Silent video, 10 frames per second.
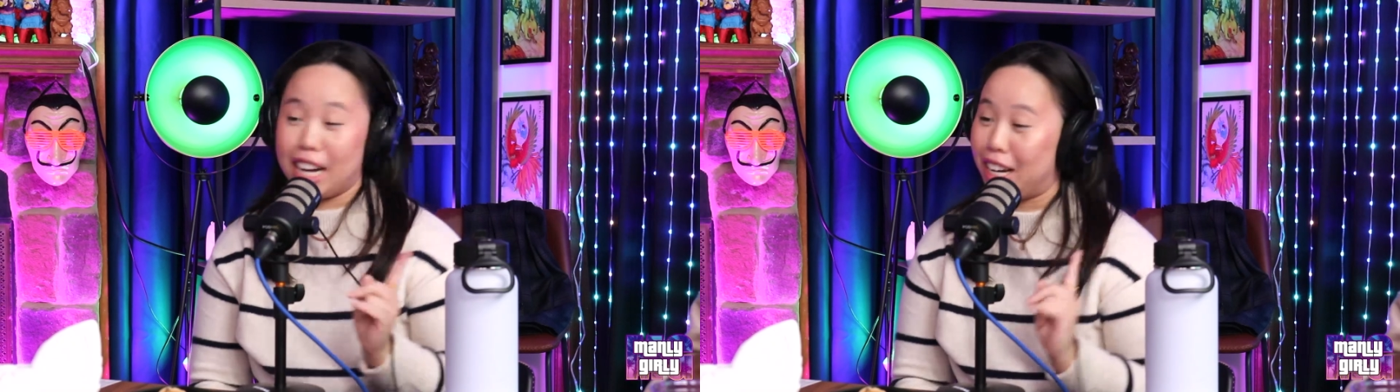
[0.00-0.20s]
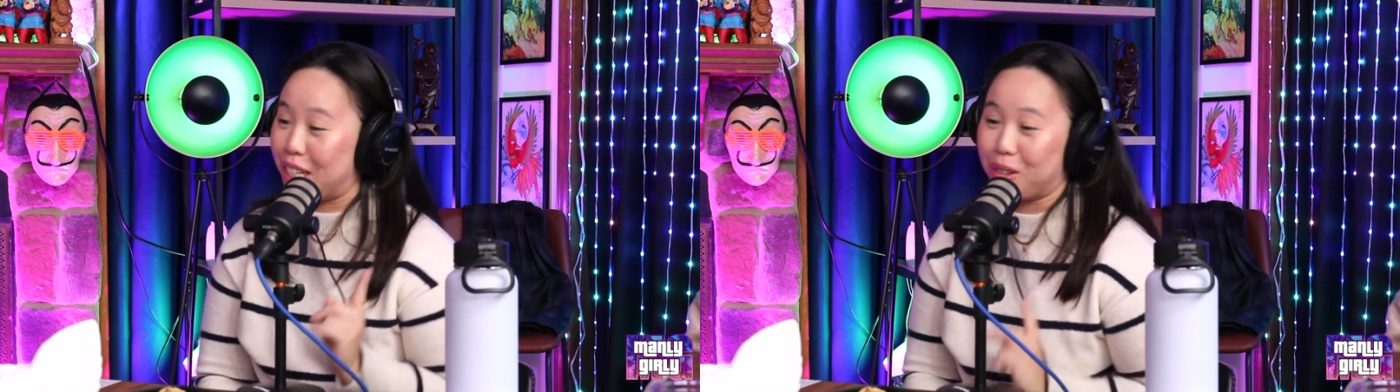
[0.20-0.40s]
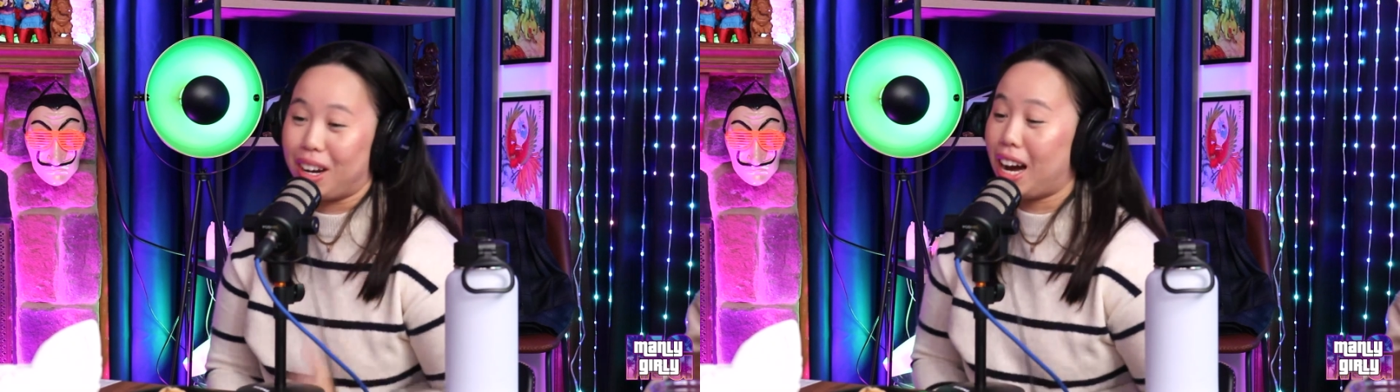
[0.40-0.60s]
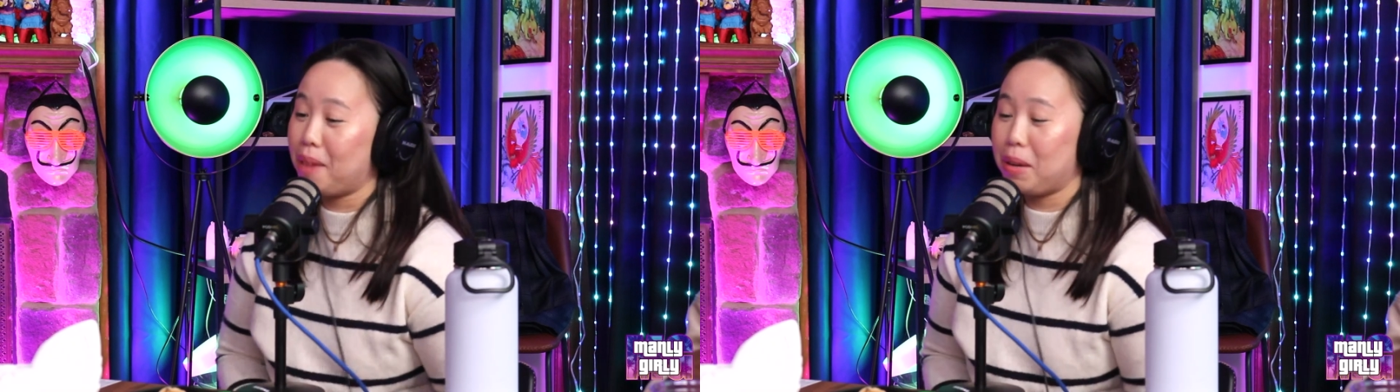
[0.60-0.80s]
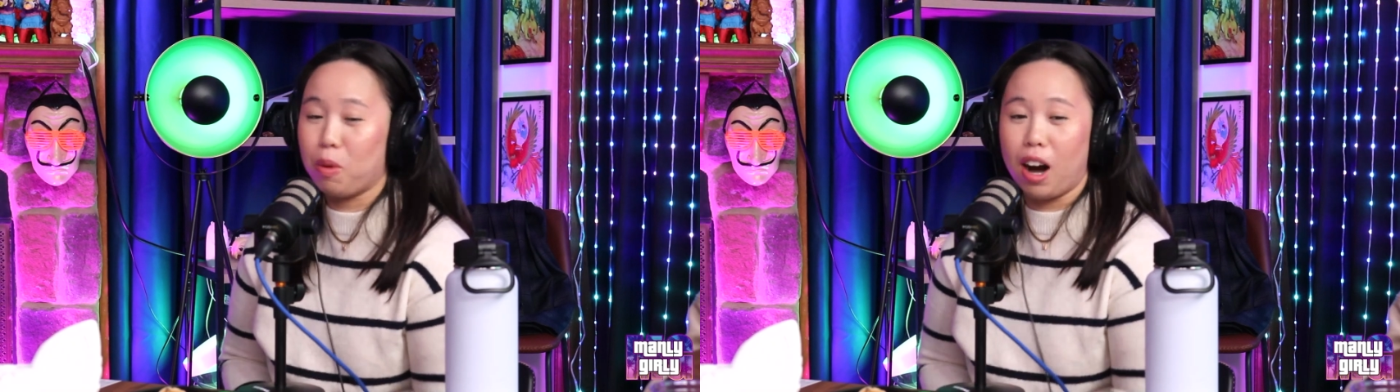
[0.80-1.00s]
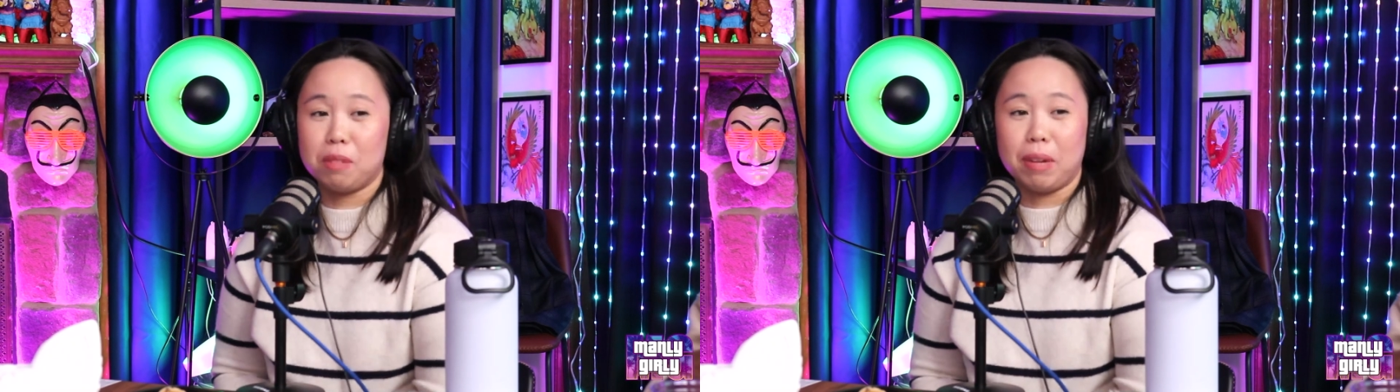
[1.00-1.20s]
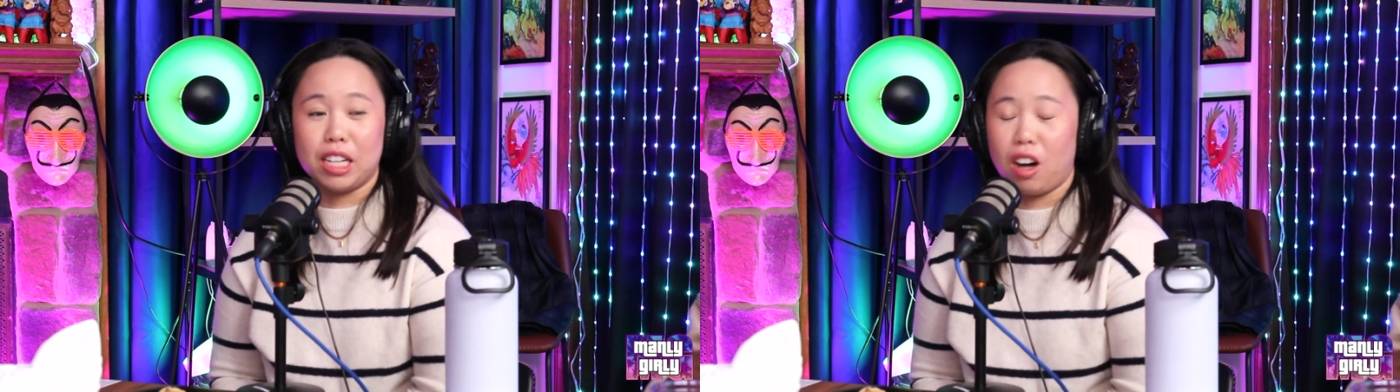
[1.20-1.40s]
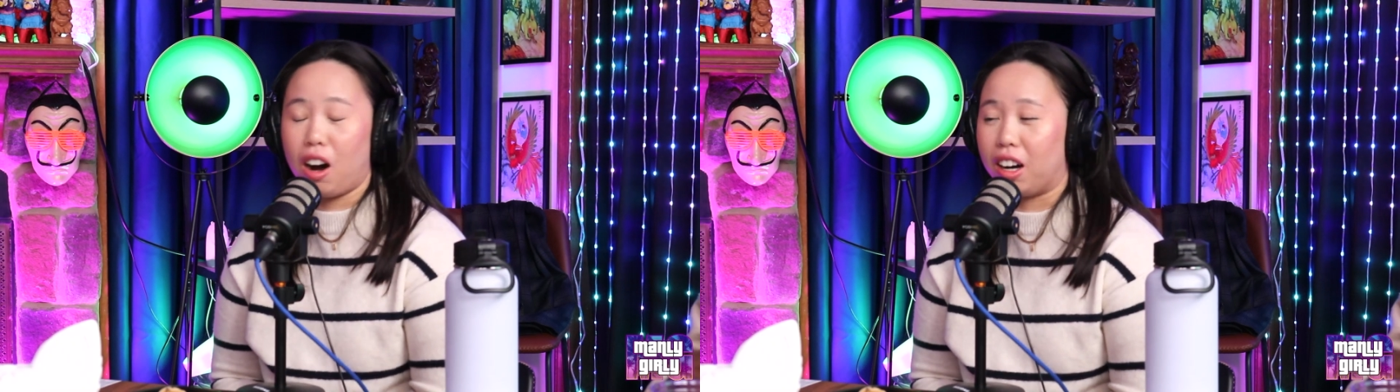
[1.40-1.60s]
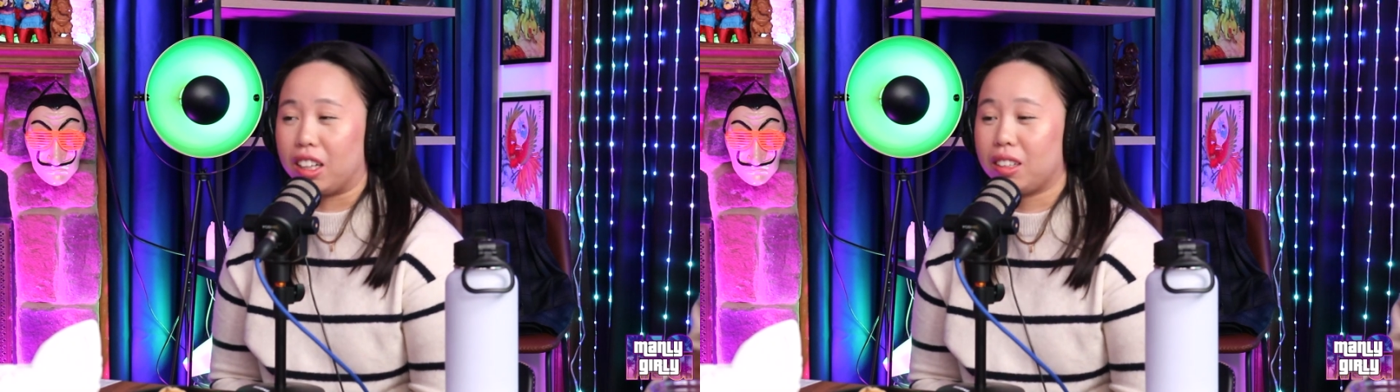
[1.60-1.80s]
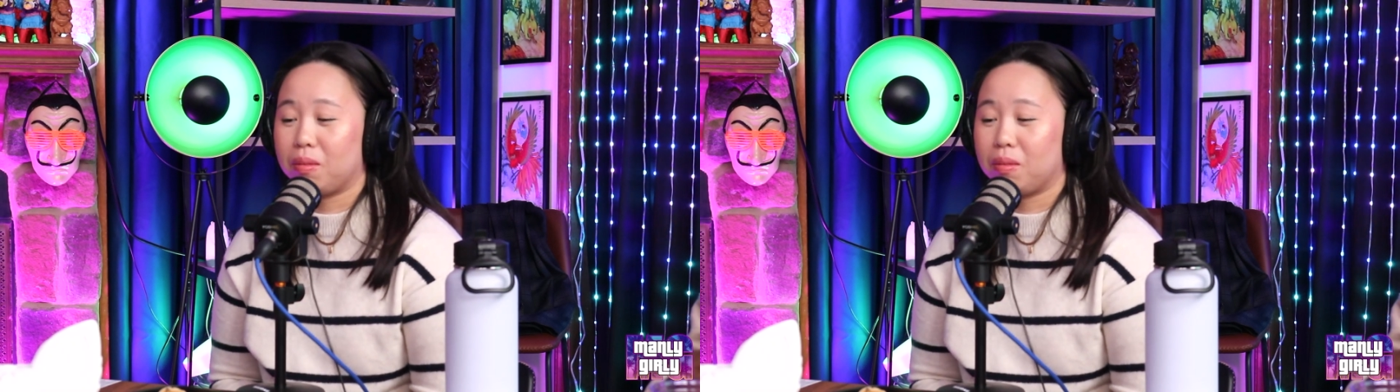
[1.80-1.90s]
tell you, I be walking my dog,